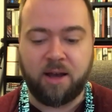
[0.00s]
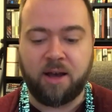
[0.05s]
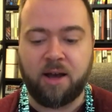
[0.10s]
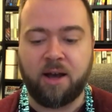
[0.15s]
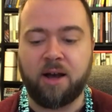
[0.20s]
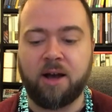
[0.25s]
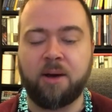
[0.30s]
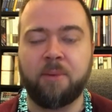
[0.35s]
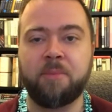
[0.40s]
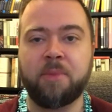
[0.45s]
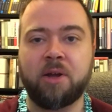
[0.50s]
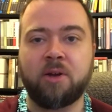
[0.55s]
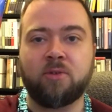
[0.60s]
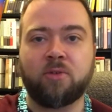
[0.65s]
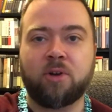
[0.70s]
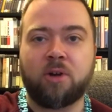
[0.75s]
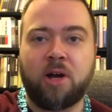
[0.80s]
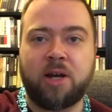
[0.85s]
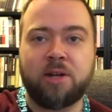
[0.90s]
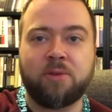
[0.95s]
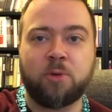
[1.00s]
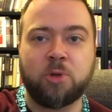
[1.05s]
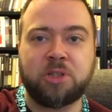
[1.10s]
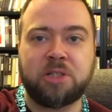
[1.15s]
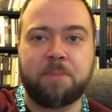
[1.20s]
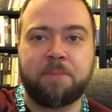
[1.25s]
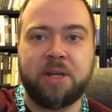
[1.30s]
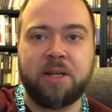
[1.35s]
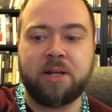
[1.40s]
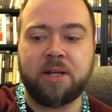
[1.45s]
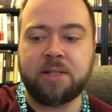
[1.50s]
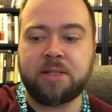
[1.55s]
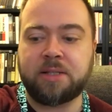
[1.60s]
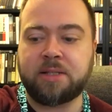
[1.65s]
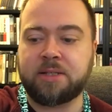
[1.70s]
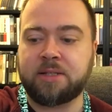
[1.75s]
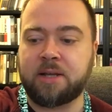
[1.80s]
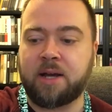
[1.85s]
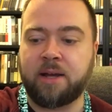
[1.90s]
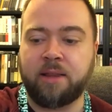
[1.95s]
Honey Roasted
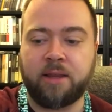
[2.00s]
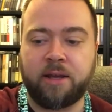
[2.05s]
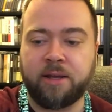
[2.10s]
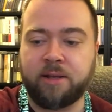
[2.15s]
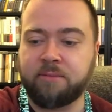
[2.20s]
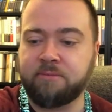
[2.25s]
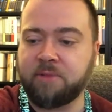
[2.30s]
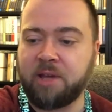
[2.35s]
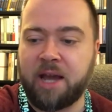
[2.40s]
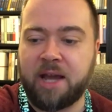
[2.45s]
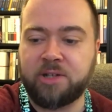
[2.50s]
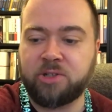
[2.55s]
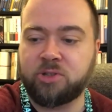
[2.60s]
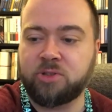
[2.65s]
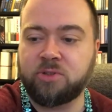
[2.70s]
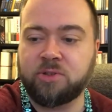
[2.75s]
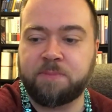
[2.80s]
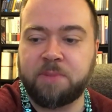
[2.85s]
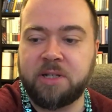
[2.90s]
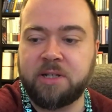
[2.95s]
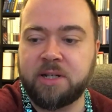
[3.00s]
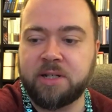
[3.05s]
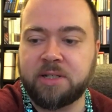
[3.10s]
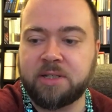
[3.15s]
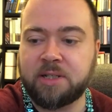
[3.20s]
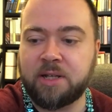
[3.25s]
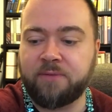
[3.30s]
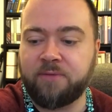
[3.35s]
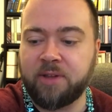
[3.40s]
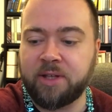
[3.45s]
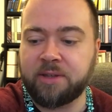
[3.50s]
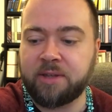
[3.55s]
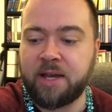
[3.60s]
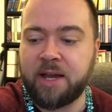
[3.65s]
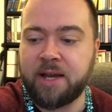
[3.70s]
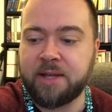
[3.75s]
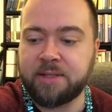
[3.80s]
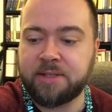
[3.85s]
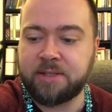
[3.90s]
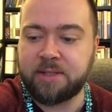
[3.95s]
Peanuts. I like cashews, peanuts, stuff like
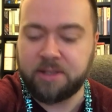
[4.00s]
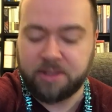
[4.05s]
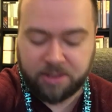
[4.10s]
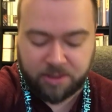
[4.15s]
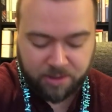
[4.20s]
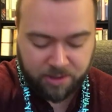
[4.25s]
that.